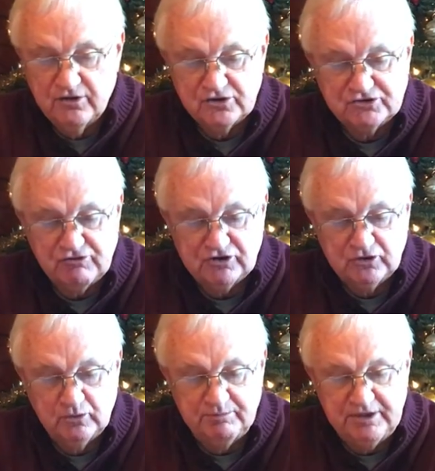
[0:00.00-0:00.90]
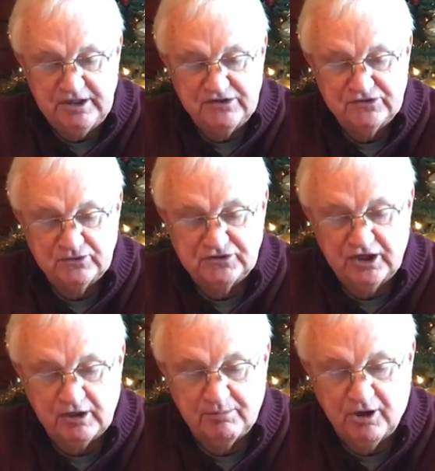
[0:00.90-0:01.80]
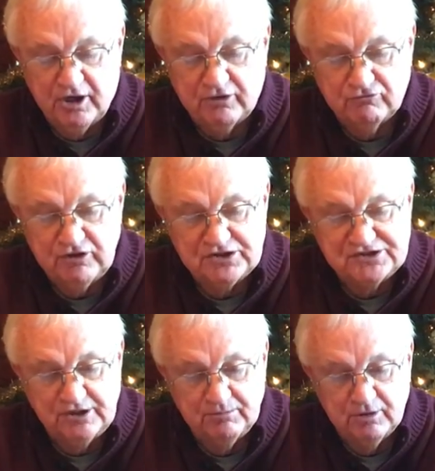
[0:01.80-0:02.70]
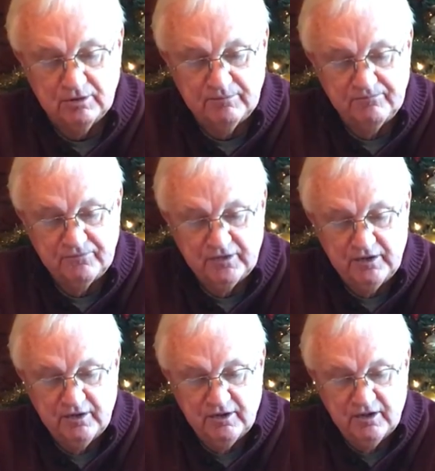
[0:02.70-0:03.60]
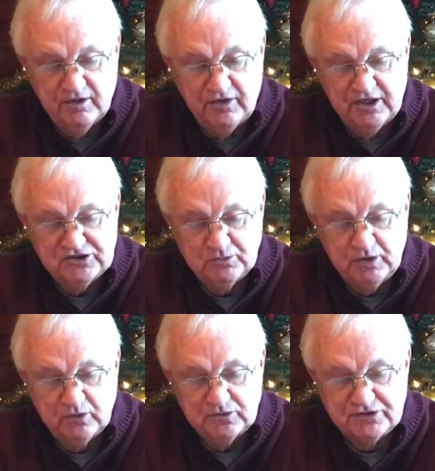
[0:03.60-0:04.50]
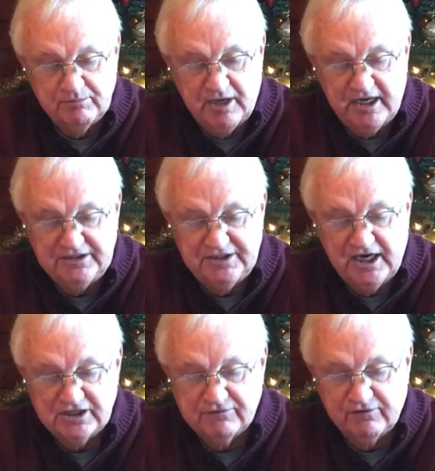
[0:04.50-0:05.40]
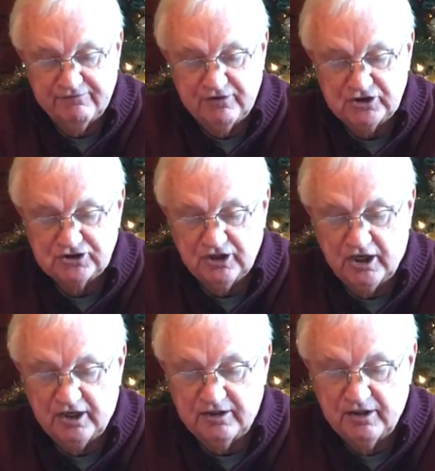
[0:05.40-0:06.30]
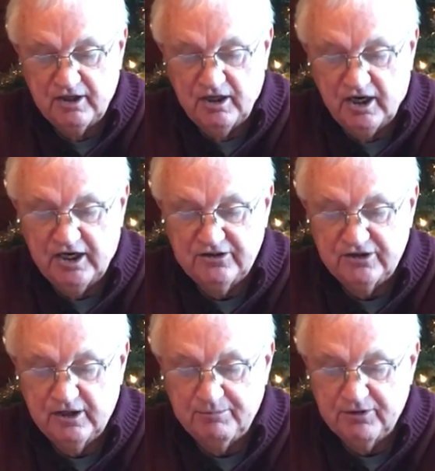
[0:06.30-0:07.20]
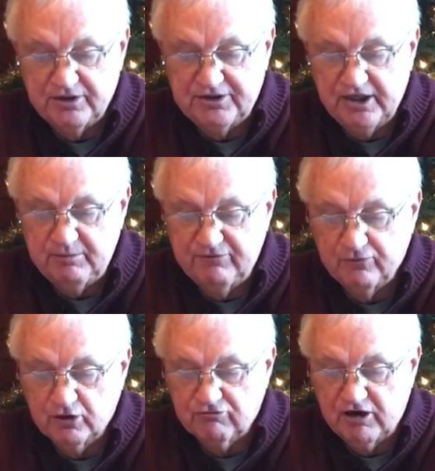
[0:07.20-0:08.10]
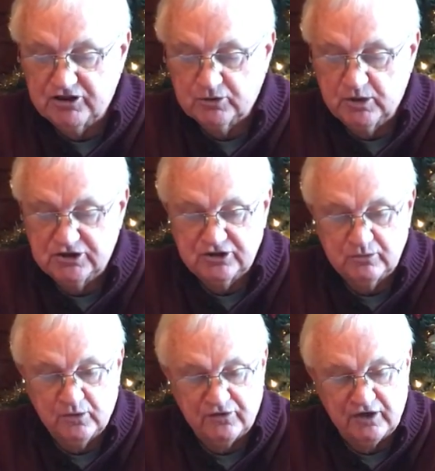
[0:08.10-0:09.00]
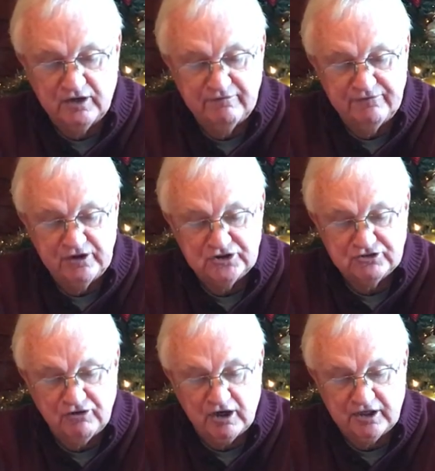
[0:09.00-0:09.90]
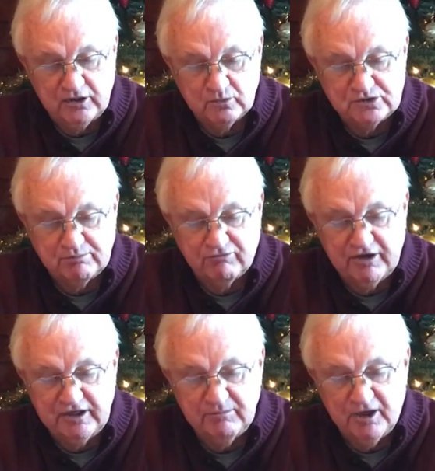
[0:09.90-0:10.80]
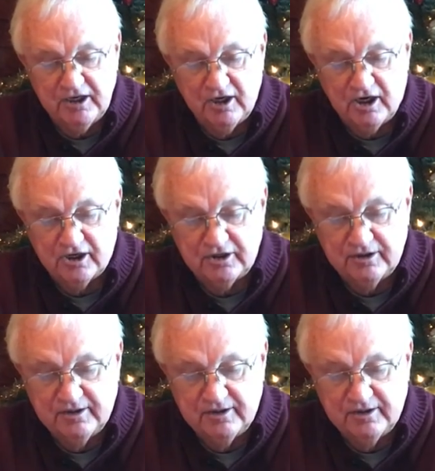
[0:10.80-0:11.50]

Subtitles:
The structure would be easy to take apart and reassemble. The next week was a mad dash for the finish line. I ended up on the day before graduation with an unfinished truck, and it was breaking my heart.